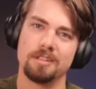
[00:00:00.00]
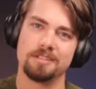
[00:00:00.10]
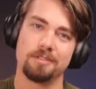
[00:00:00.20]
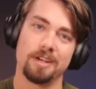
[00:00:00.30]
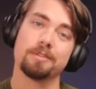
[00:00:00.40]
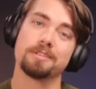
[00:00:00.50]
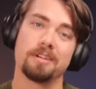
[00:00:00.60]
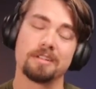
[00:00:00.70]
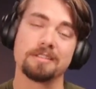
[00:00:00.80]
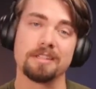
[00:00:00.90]
and so that was
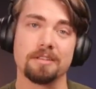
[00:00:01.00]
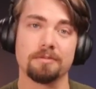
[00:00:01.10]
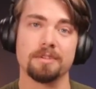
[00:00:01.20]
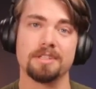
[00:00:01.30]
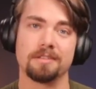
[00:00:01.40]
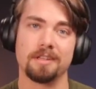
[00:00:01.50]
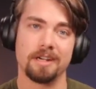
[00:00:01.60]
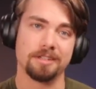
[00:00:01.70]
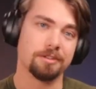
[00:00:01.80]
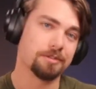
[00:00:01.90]
honestly the reason that
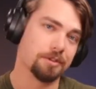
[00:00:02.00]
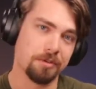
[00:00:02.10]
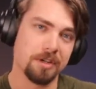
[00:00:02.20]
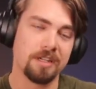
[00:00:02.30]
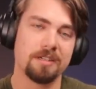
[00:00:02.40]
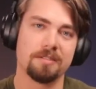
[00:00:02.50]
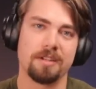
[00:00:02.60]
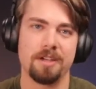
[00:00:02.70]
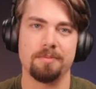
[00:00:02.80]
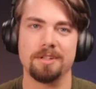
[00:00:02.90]
I chose Unity as a
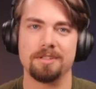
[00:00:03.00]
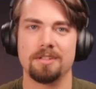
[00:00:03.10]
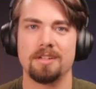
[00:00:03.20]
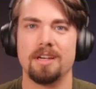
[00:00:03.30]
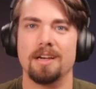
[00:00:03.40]
game engine,